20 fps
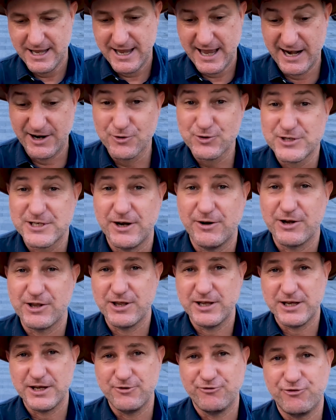and also I
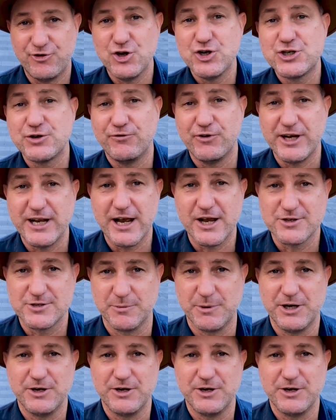think in future videos I'm